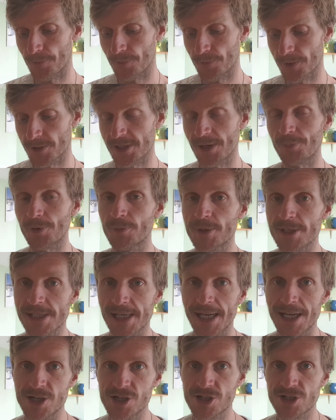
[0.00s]

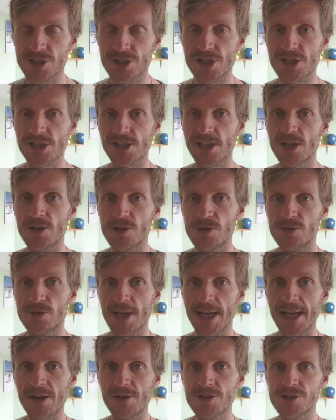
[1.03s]
supplementation to slow you
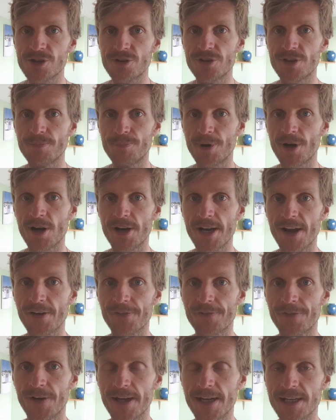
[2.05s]
down during the burnout
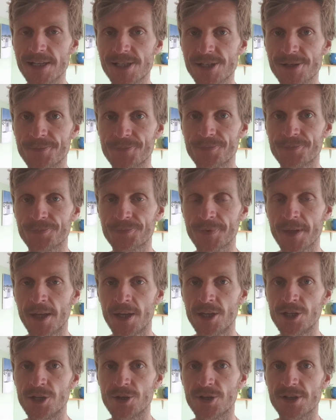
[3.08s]
phase.
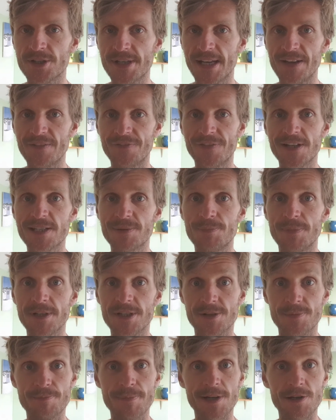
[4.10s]
You can take
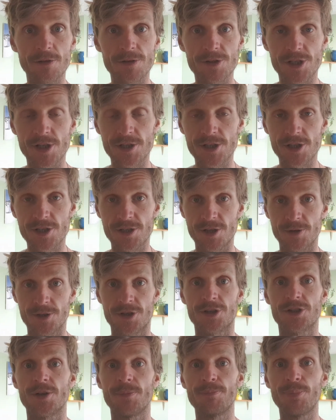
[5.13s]
vitamins and minerals
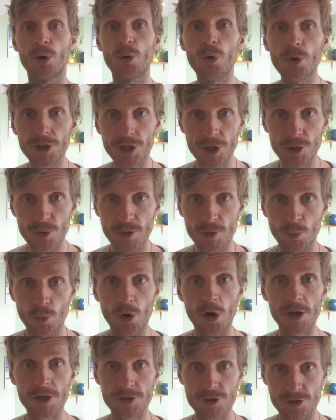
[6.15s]
to support you
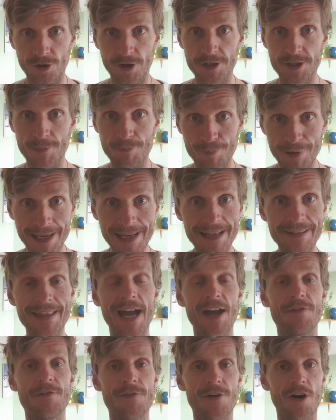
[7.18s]
while you're trying to be in
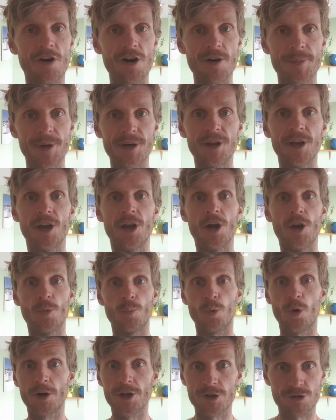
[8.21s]
that environment,
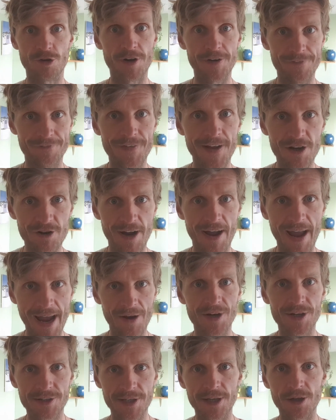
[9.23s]
while you're trying to figure out
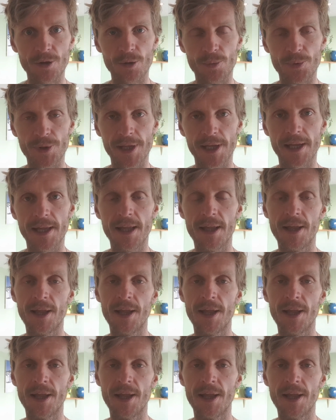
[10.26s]
how to deal with it.